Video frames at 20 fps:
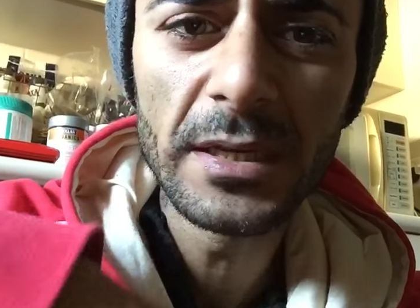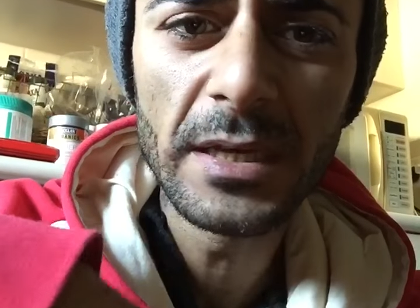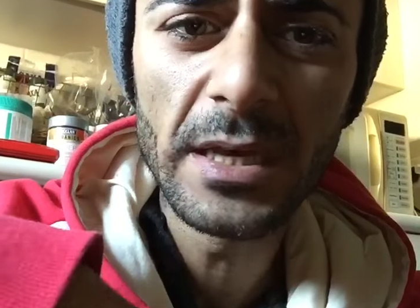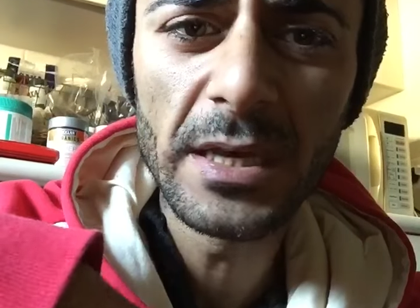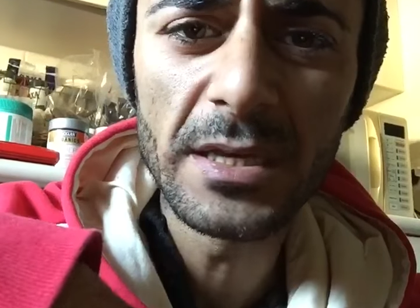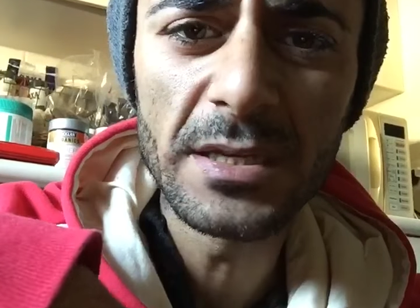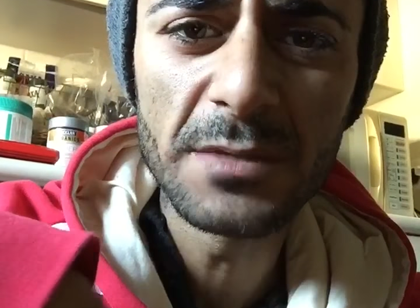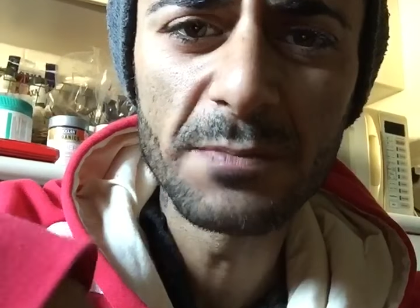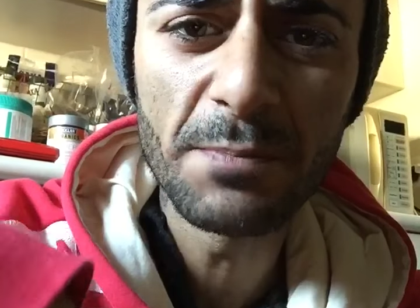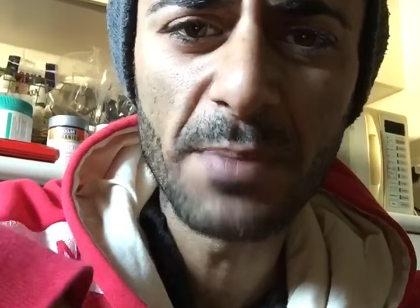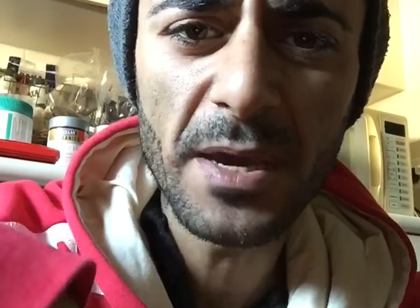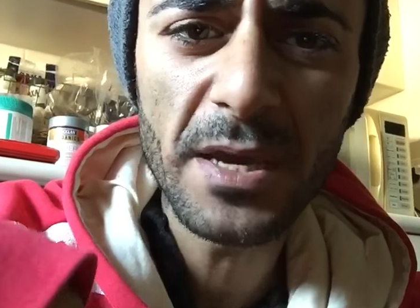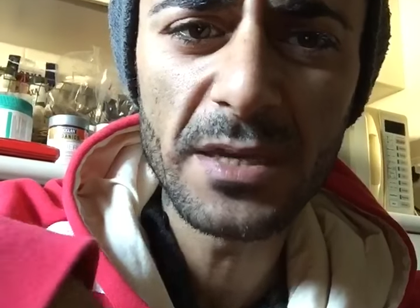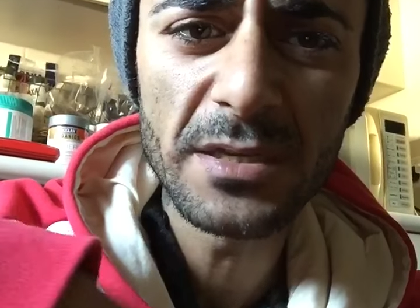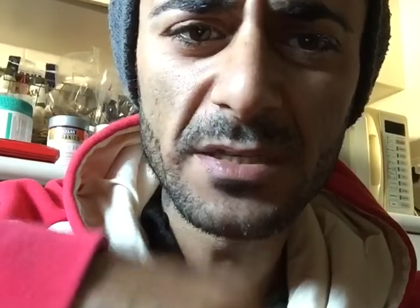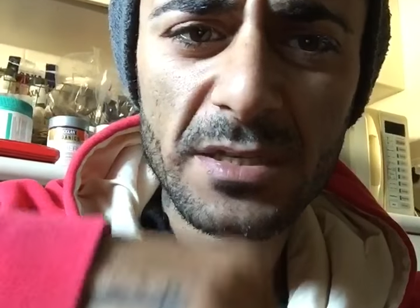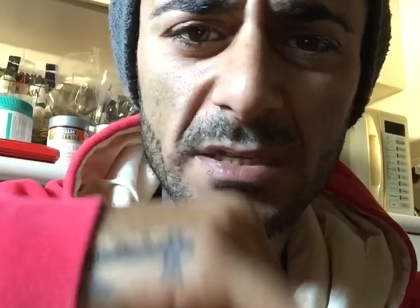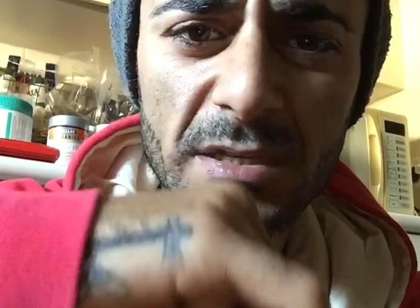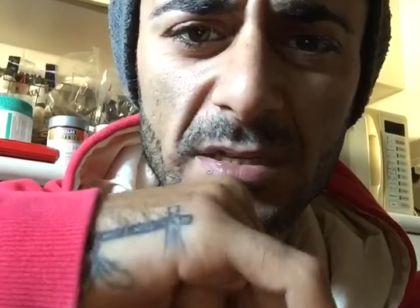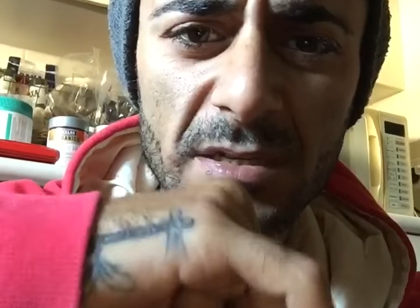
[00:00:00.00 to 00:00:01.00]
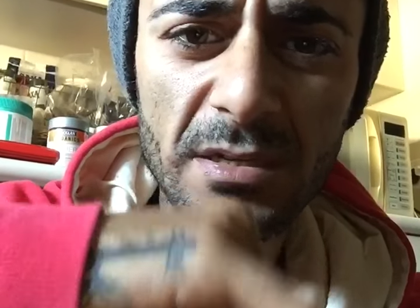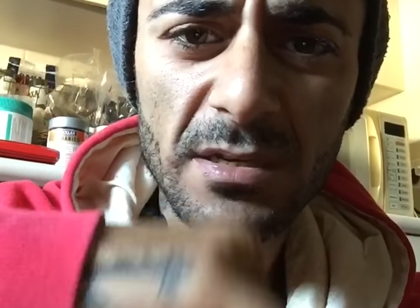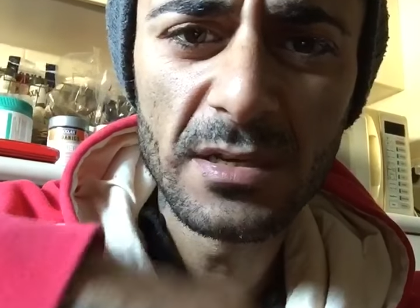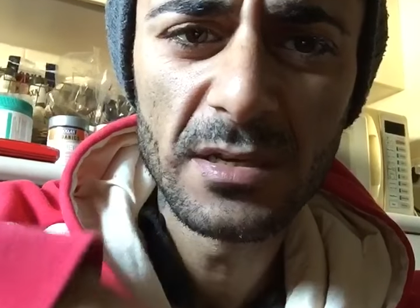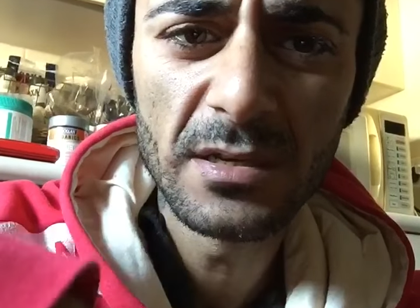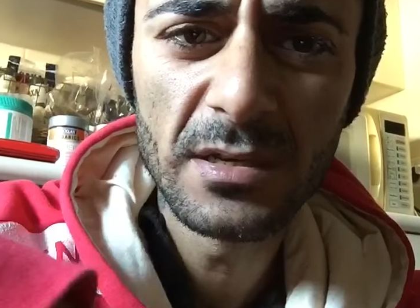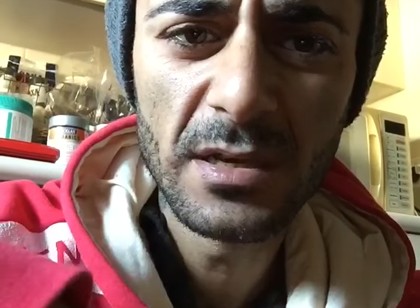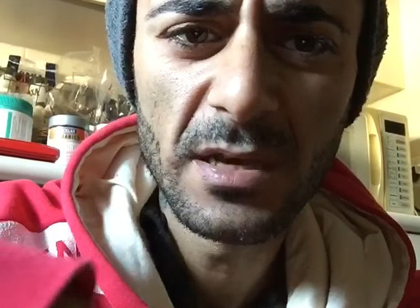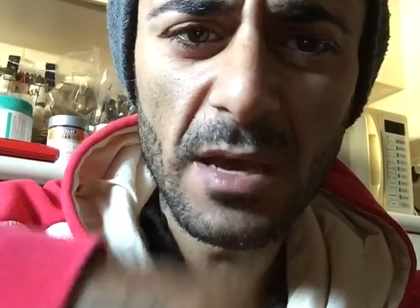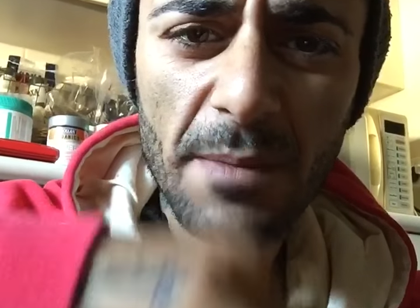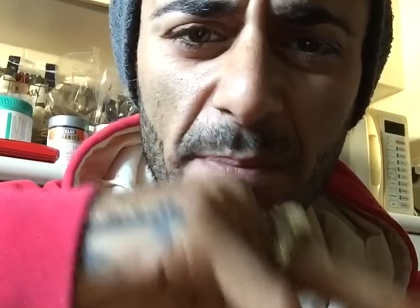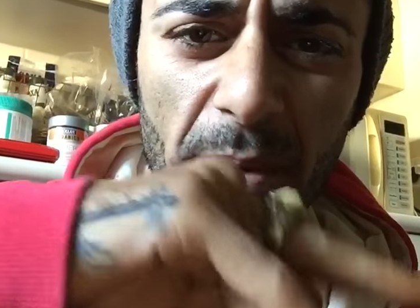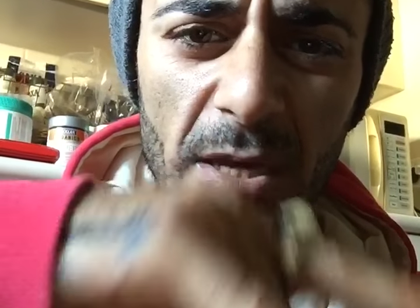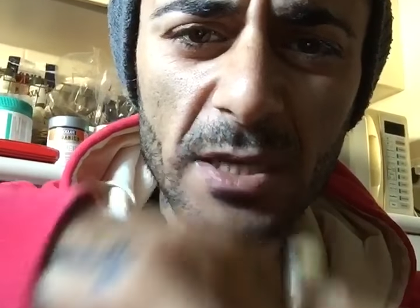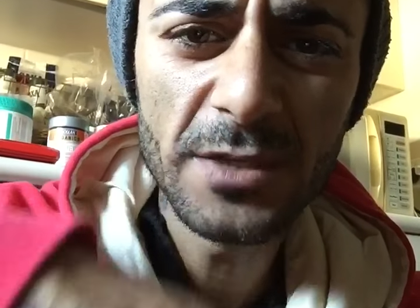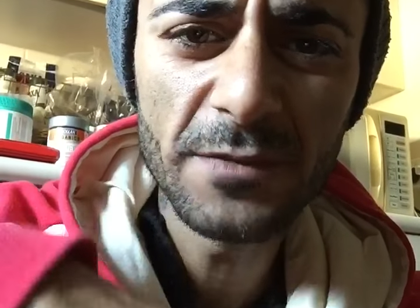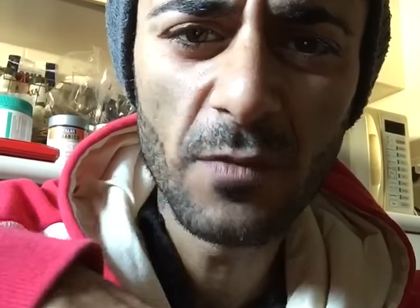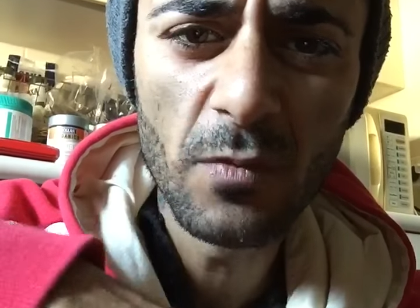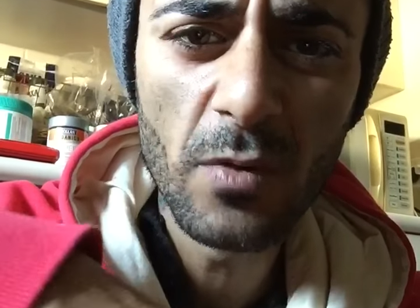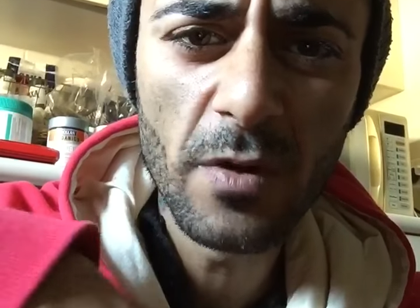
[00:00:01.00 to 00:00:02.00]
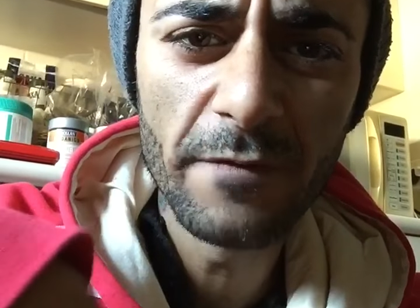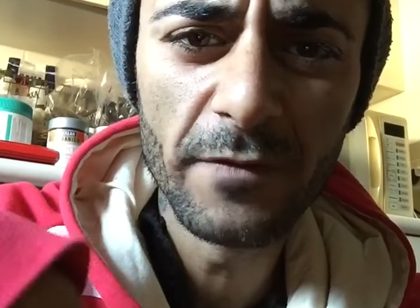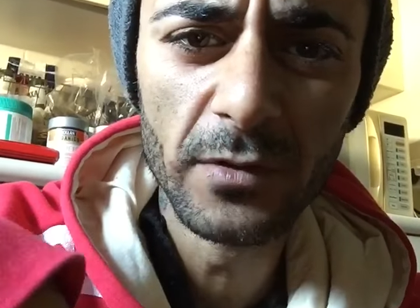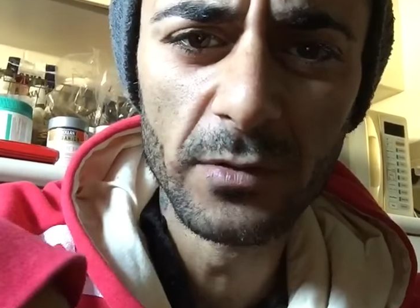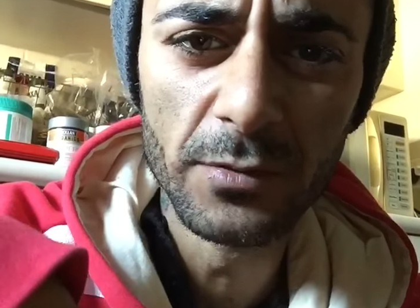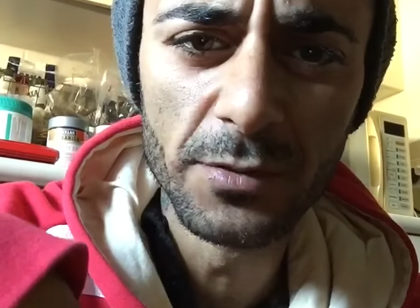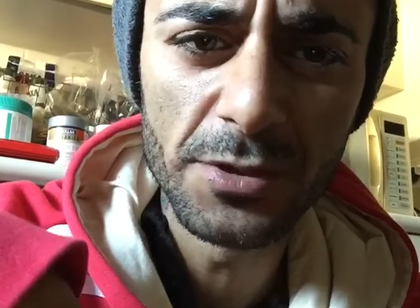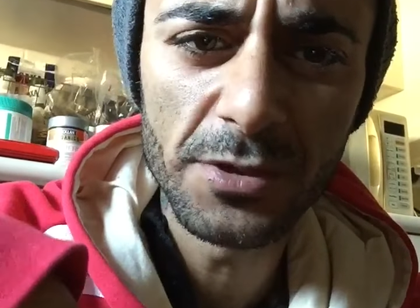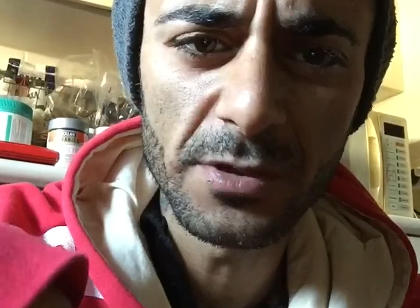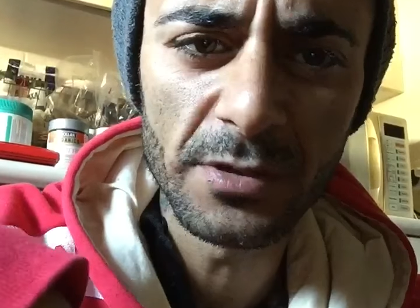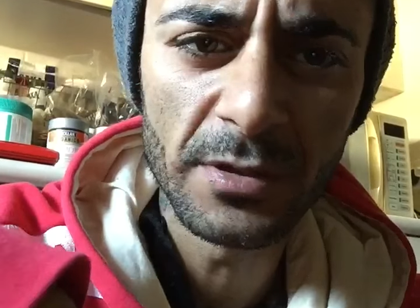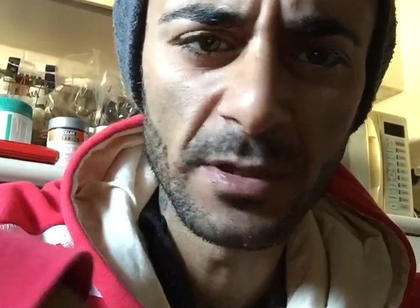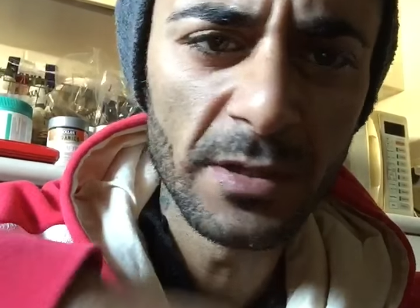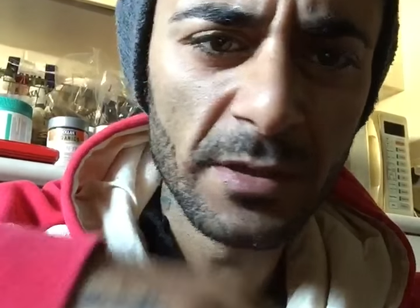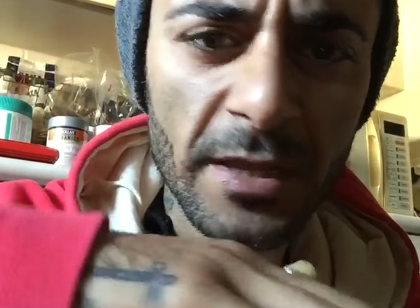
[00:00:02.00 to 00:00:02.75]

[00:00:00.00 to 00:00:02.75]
is peace, a peaceful revolution.